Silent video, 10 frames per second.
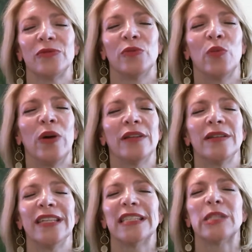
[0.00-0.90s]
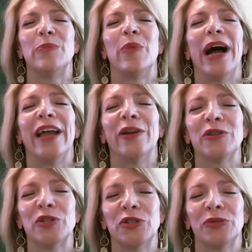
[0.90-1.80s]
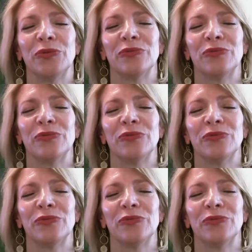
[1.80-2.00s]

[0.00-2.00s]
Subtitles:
What inspires you?